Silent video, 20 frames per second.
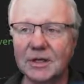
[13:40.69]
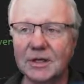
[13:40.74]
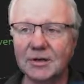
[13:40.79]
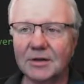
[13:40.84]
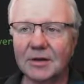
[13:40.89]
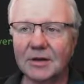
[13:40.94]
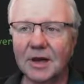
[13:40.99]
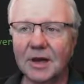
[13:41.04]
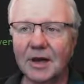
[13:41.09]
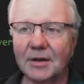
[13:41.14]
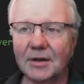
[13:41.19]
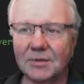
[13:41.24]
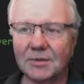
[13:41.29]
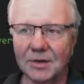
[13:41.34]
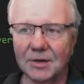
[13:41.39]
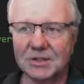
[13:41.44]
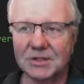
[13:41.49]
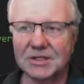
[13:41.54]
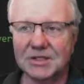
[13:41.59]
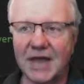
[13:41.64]

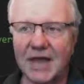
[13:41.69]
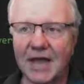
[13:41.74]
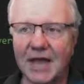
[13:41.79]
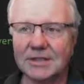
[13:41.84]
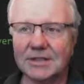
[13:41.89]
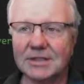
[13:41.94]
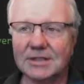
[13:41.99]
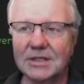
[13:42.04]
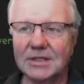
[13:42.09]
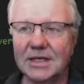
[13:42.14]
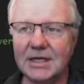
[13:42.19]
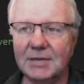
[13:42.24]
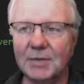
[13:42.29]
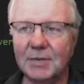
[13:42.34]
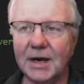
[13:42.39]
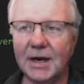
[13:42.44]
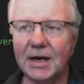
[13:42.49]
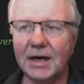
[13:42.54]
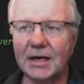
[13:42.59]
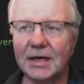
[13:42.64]
stats and
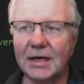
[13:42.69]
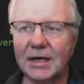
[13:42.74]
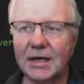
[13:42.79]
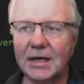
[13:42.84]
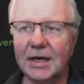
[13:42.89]
debug,